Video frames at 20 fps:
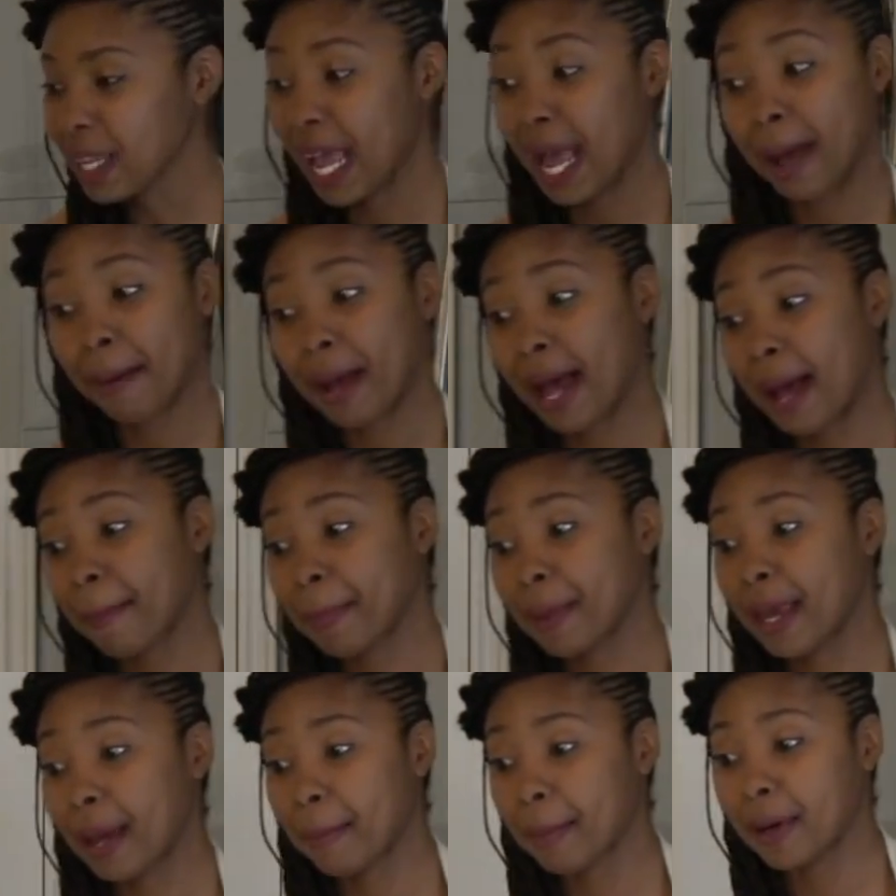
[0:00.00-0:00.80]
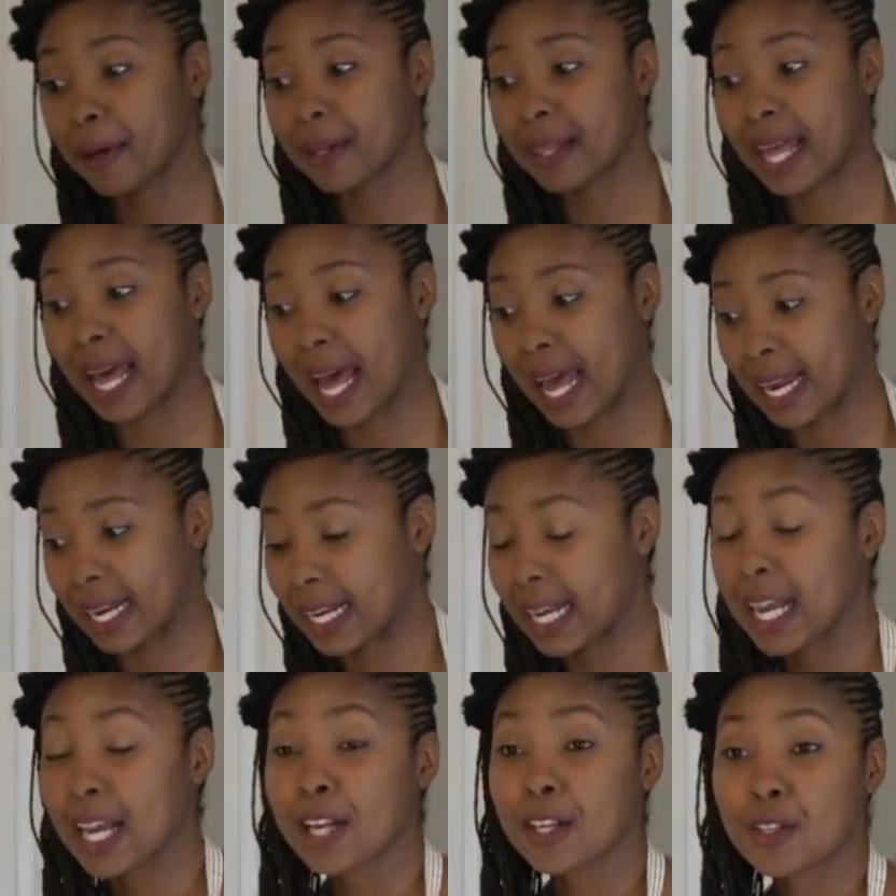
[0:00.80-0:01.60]
I'm happy about
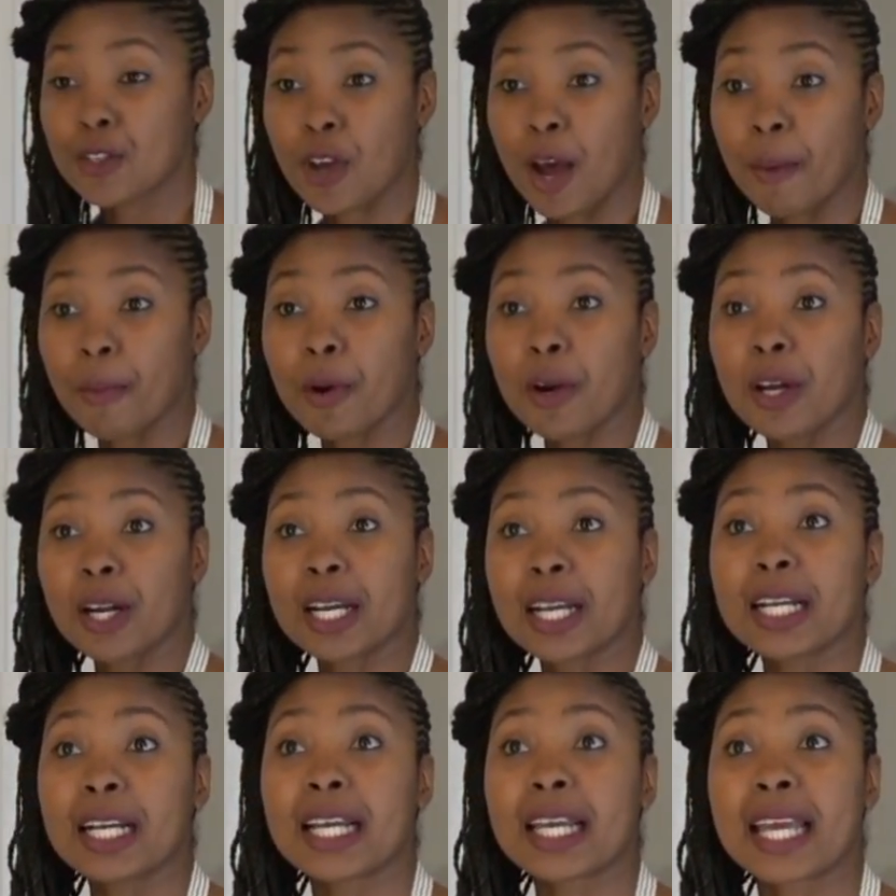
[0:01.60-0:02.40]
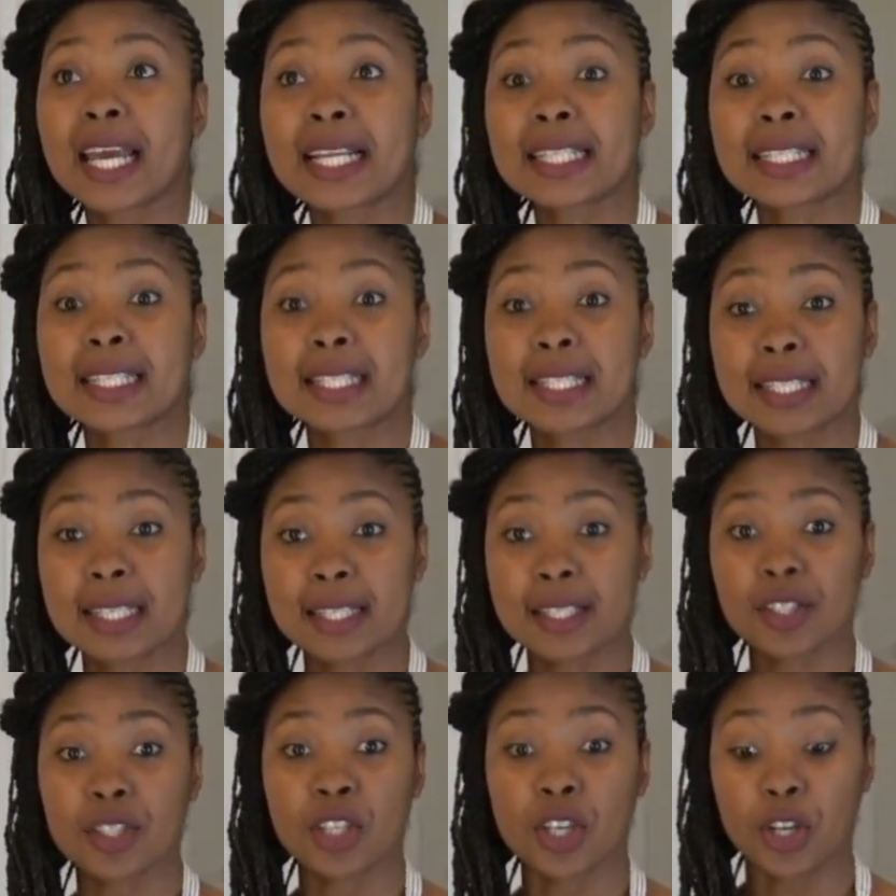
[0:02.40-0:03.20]
that. So I'm gonna get,
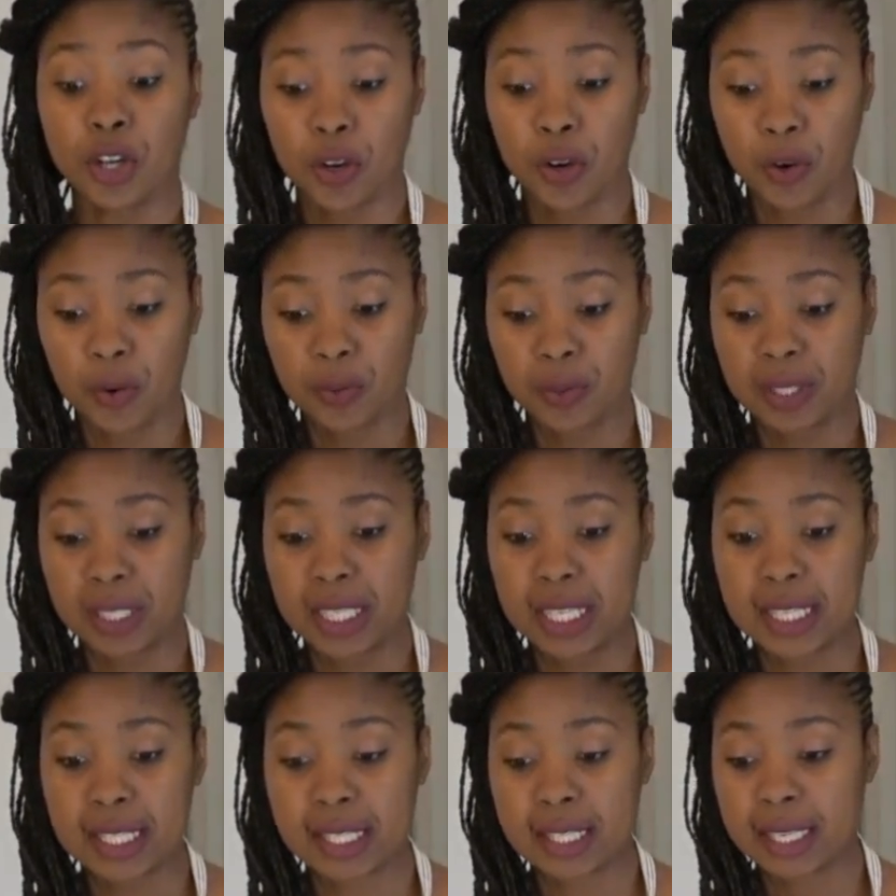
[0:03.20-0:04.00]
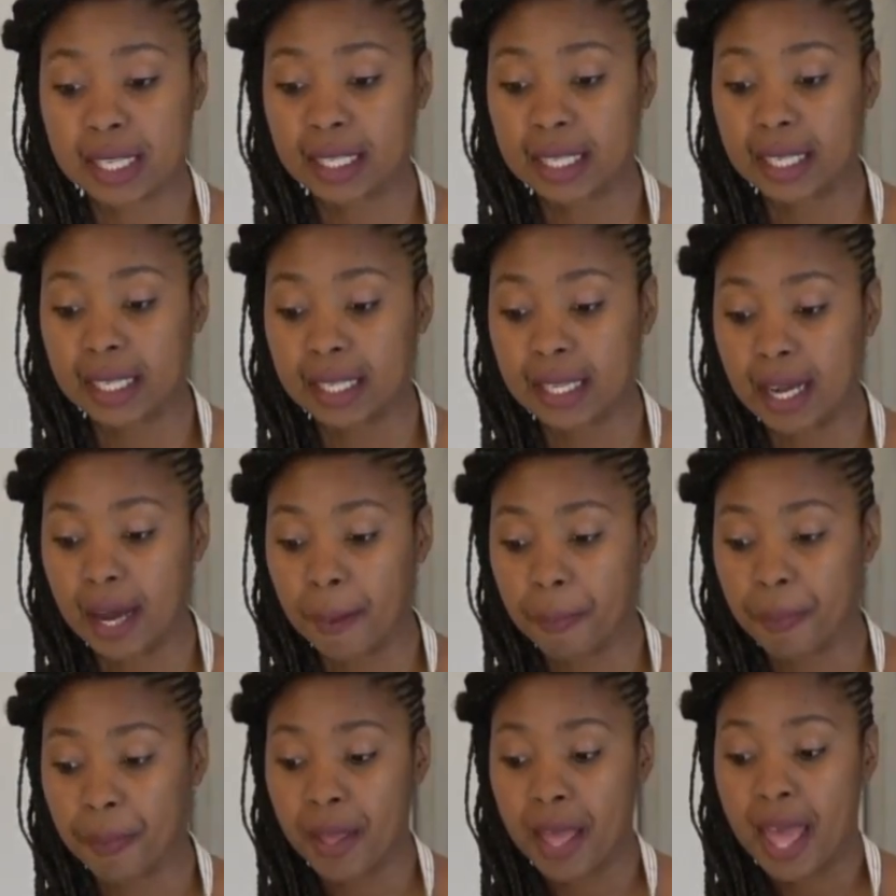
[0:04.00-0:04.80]
you know, these cleaned
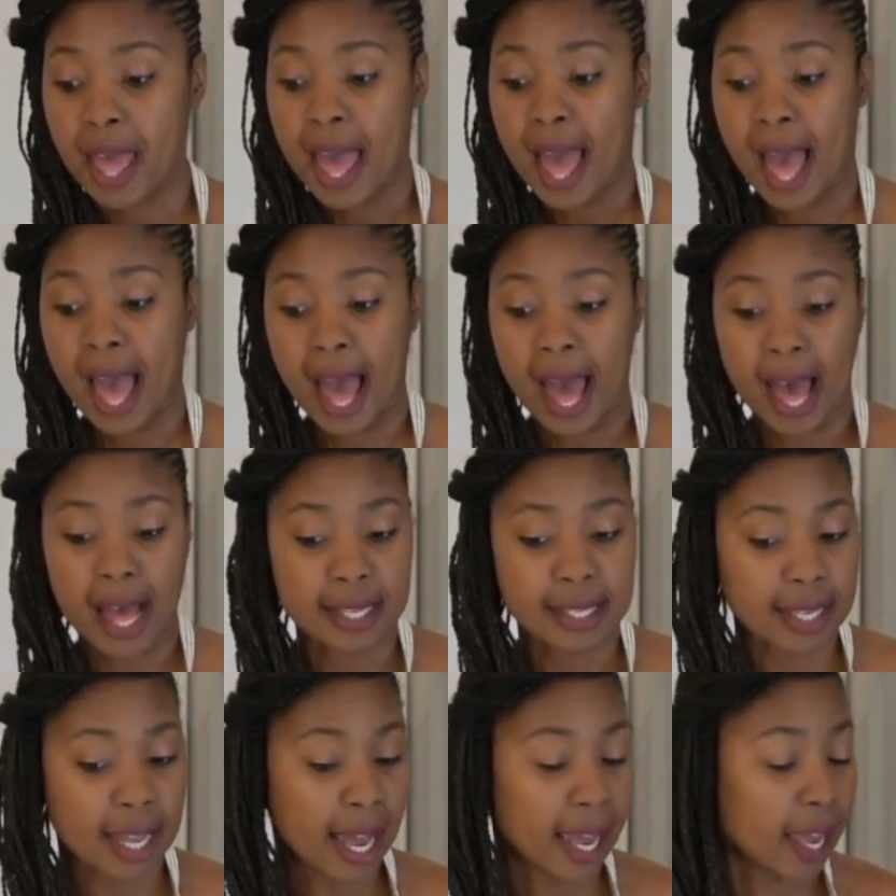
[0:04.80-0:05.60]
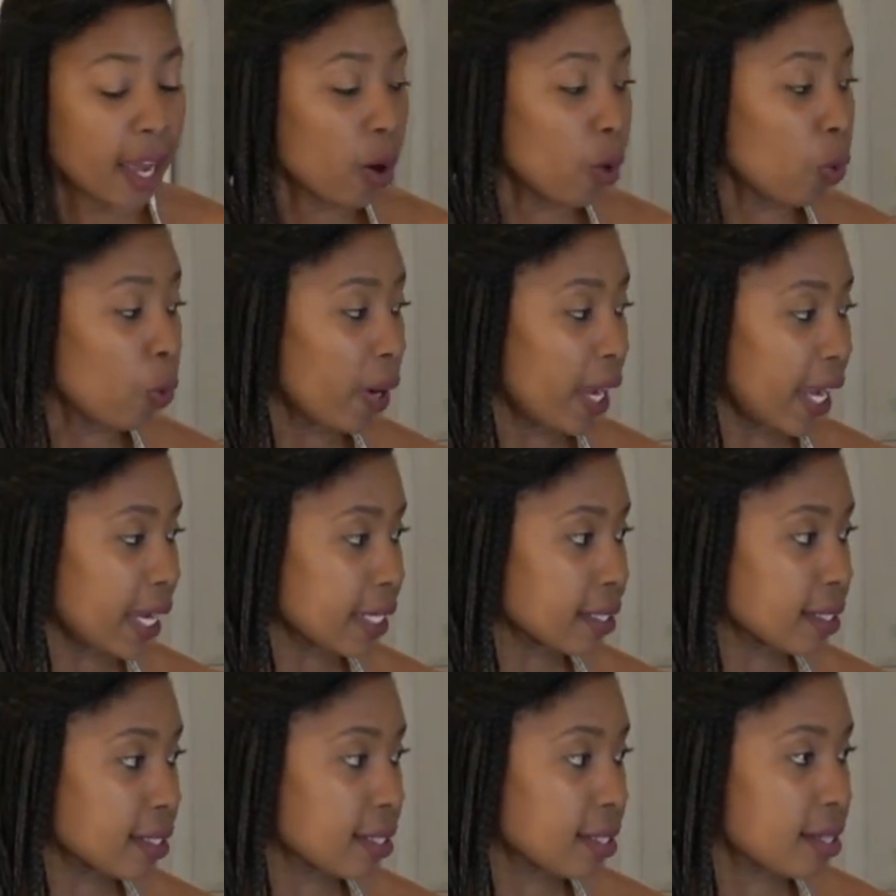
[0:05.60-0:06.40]
up as I
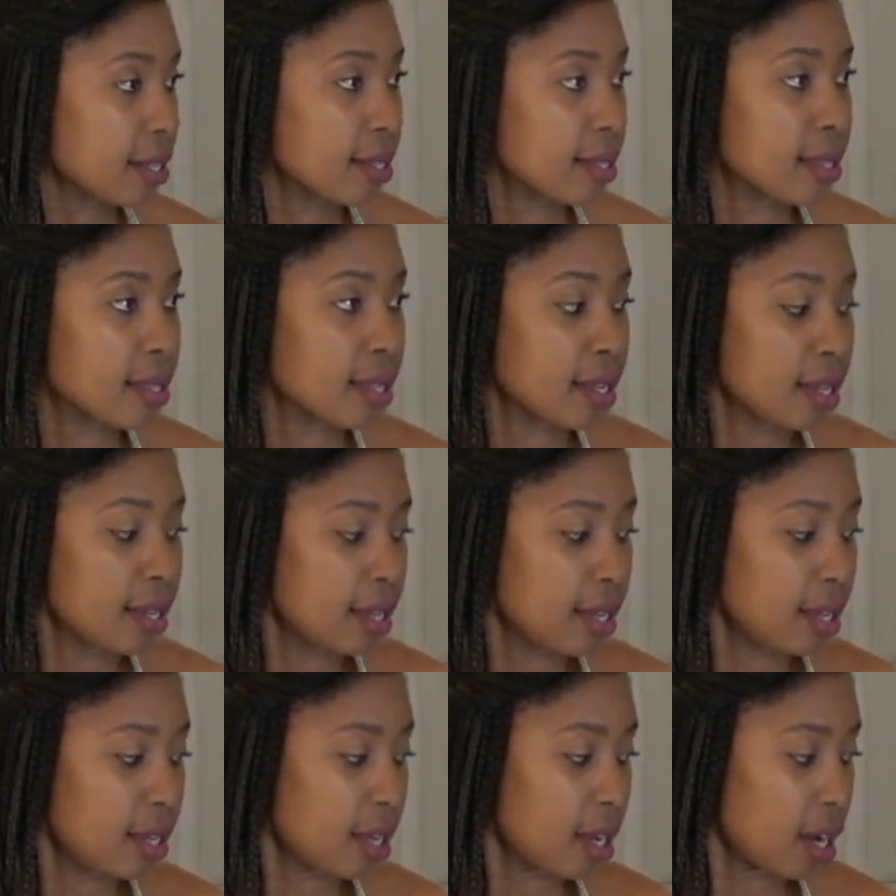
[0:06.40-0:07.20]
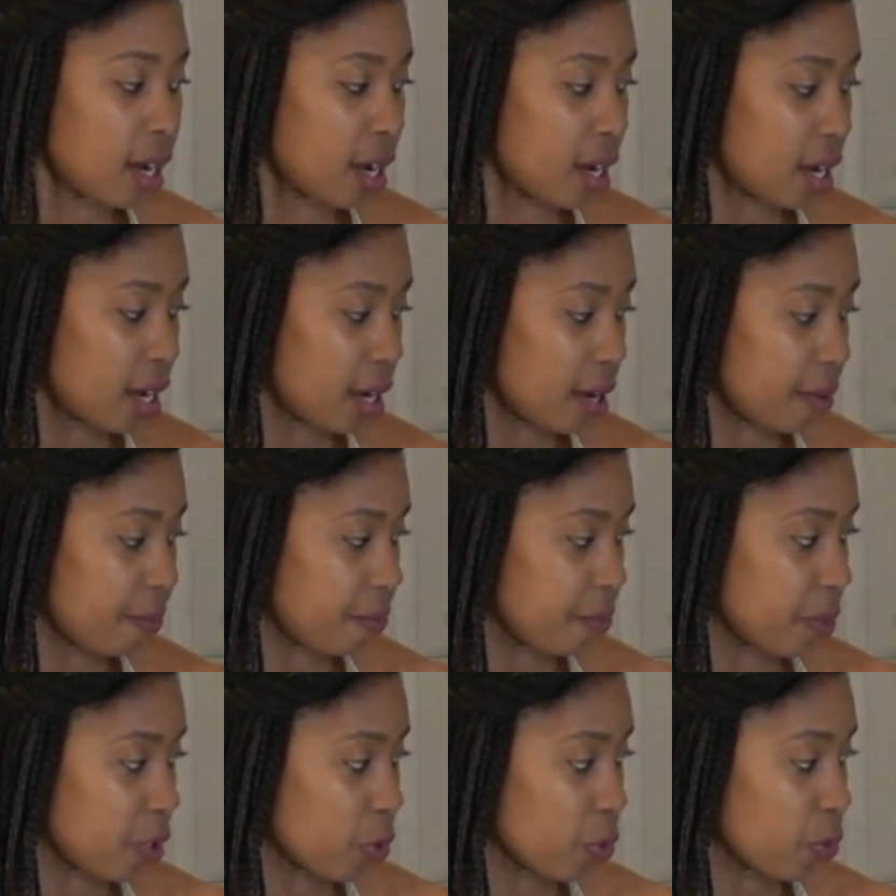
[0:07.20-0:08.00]
await the
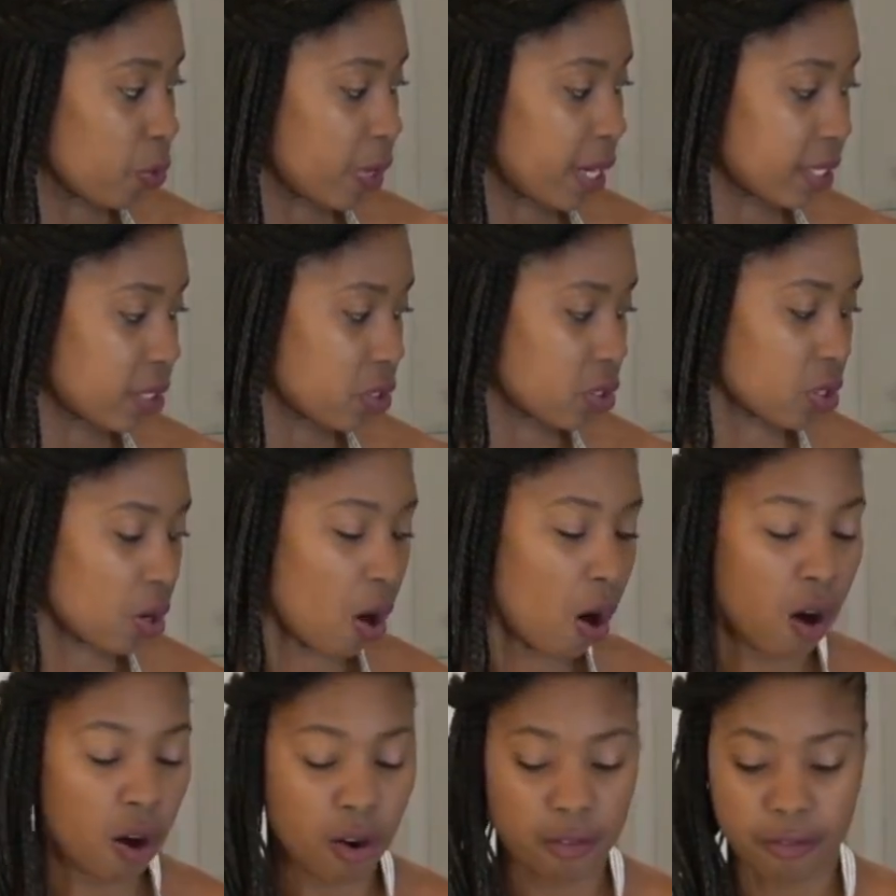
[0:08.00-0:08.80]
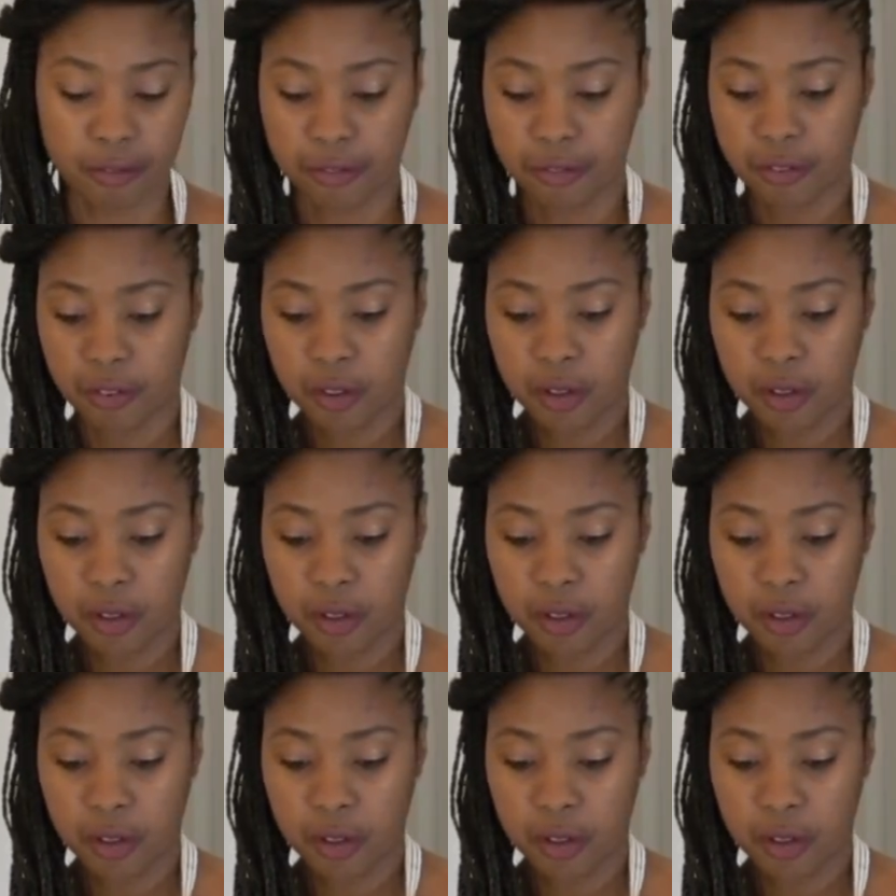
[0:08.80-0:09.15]
rest of,